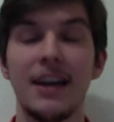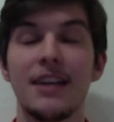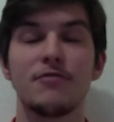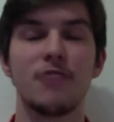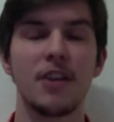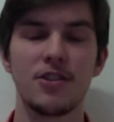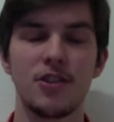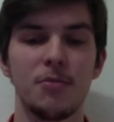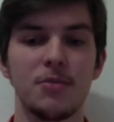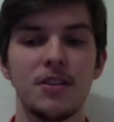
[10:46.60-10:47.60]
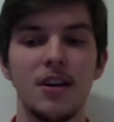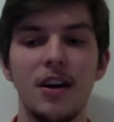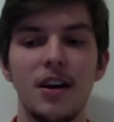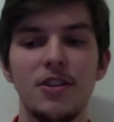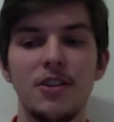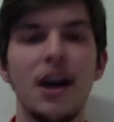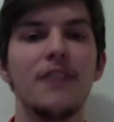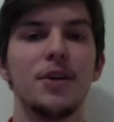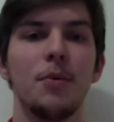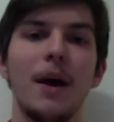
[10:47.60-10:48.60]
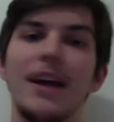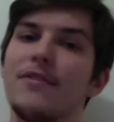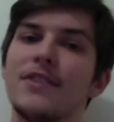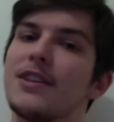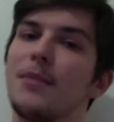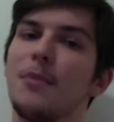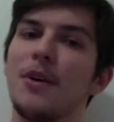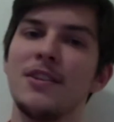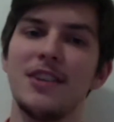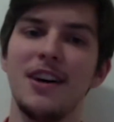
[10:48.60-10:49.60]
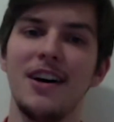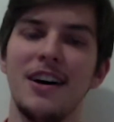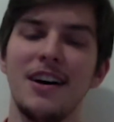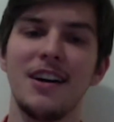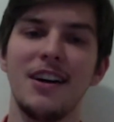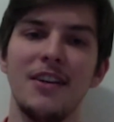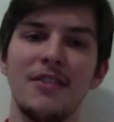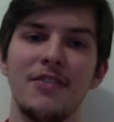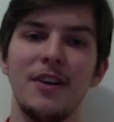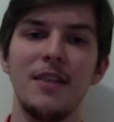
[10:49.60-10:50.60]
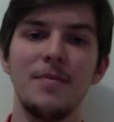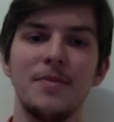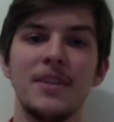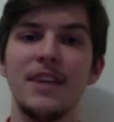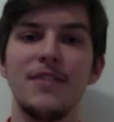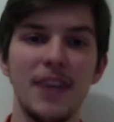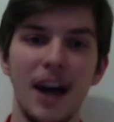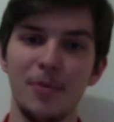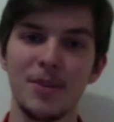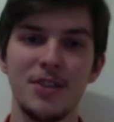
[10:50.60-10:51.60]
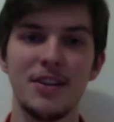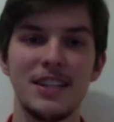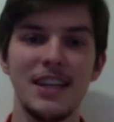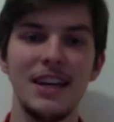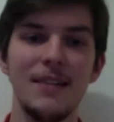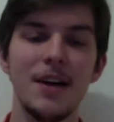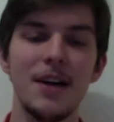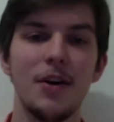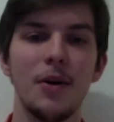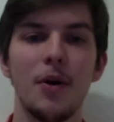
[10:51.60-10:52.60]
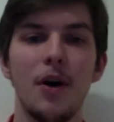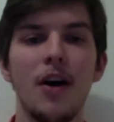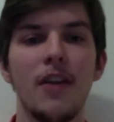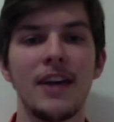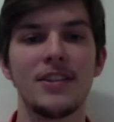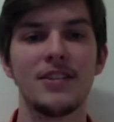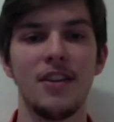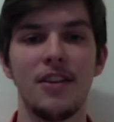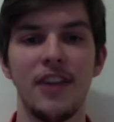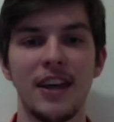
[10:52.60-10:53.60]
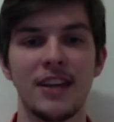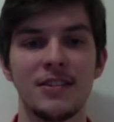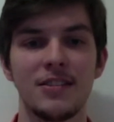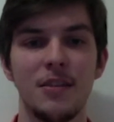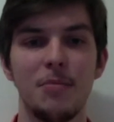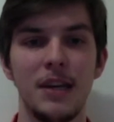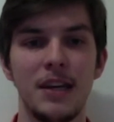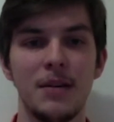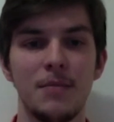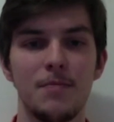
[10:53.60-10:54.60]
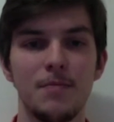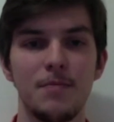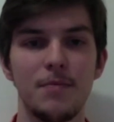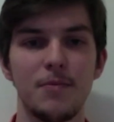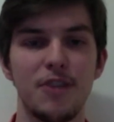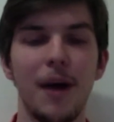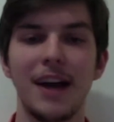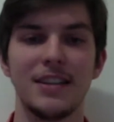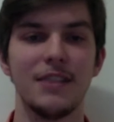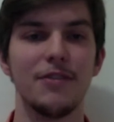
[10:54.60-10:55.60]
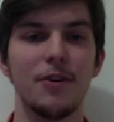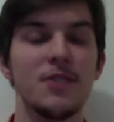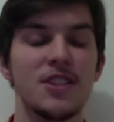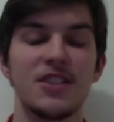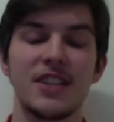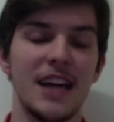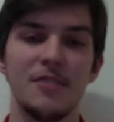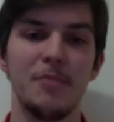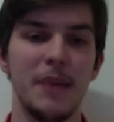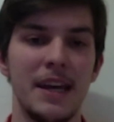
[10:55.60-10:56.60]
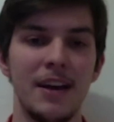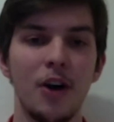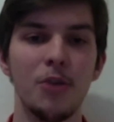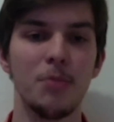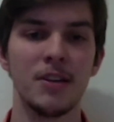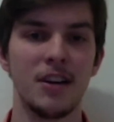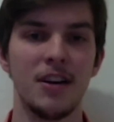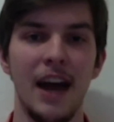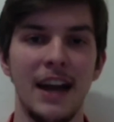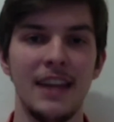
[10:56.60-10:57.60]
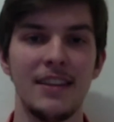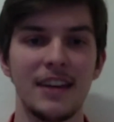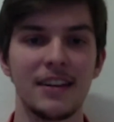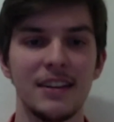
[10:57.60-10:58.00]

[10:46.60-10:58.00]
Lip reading: runner jobs? Do you have to wait for someone to kind of give you that opportunity, or are there certain things to be proactive, or is it just a case of being open to anything?